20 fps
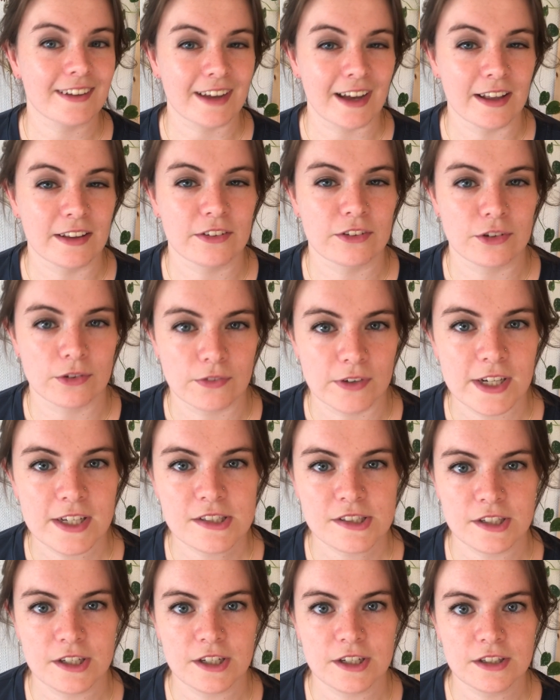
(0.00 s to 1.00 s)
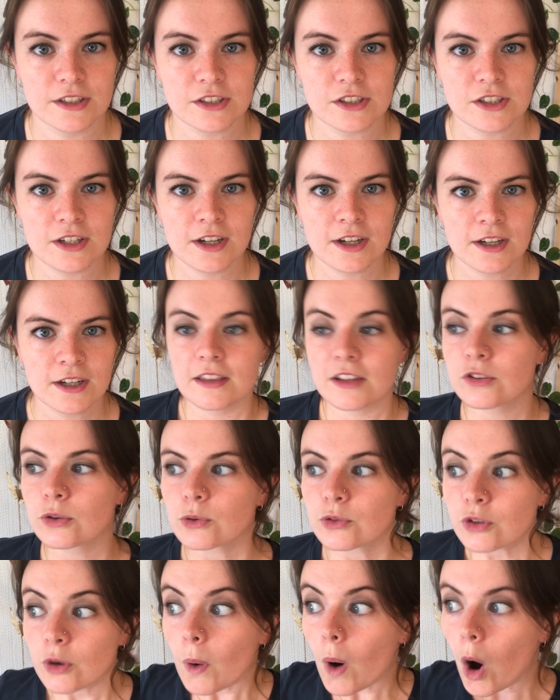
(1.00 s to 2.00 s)
cancer research. There's
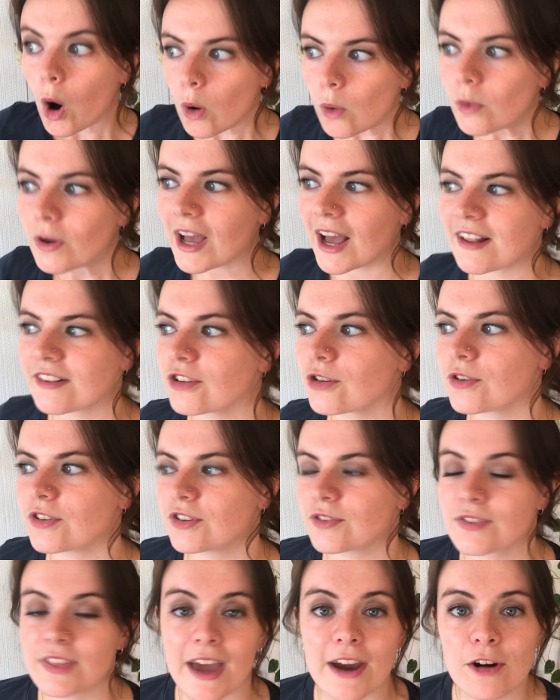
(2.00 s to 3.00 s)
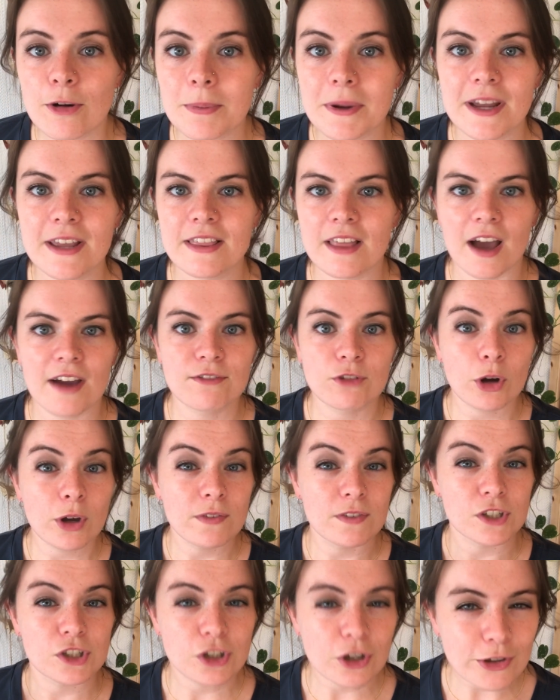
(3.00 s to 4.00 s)
also whole categories of therapy that I've not
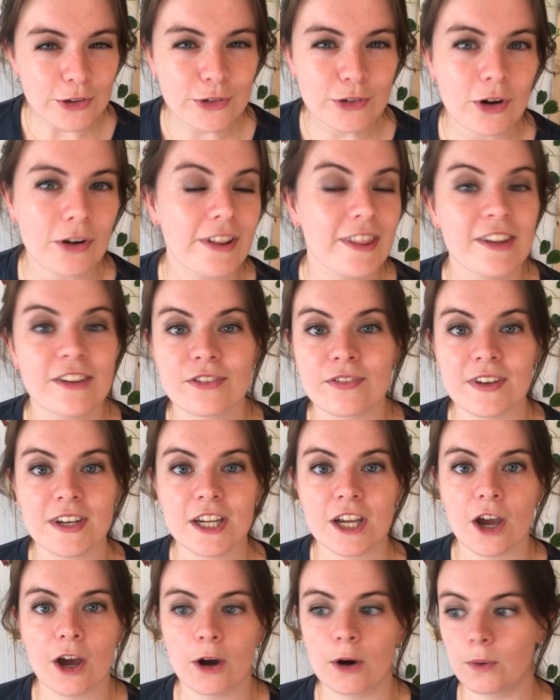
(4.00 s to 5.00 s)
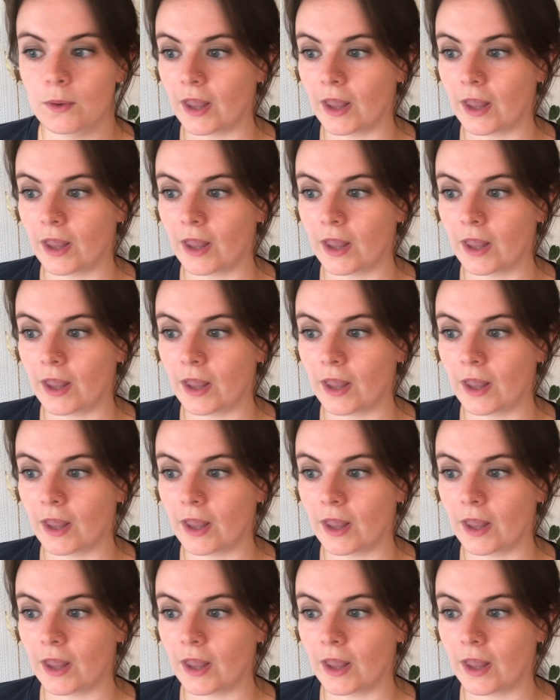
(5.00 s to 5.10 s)
even touched on in this video,